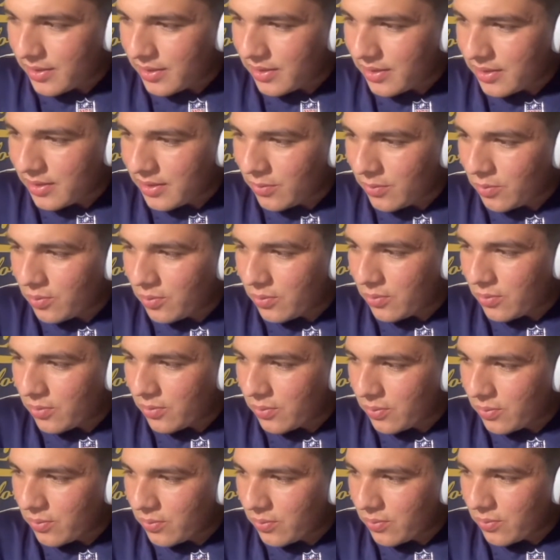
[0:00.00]

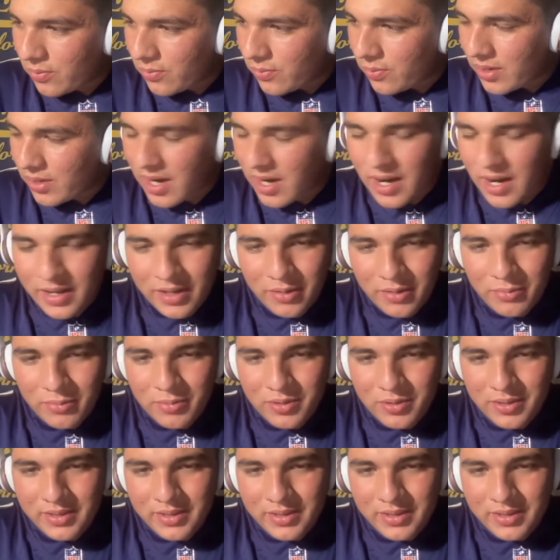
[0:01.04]
what I can